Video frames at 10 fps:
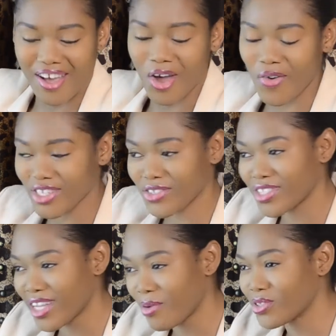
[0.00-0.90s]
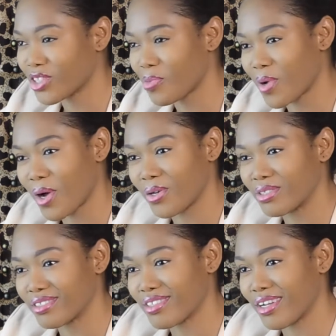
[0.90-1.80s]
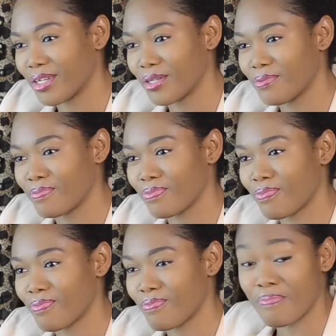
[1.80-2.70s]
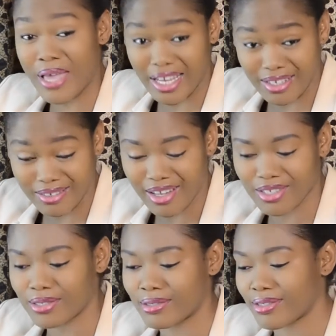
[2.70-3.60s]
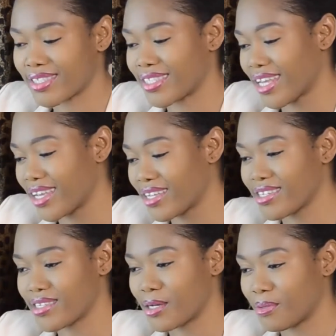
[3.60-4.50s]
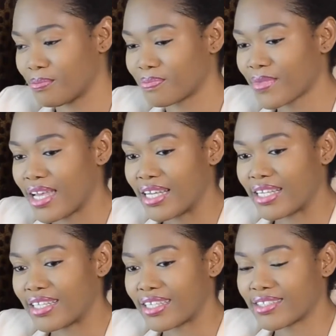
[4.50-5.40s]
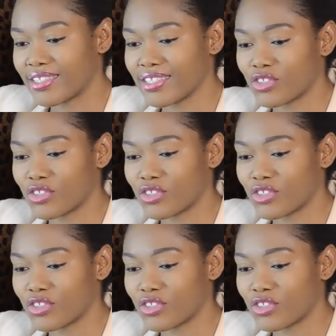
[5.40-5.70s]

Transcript: All right, so today I want to talk about um, men that says um, they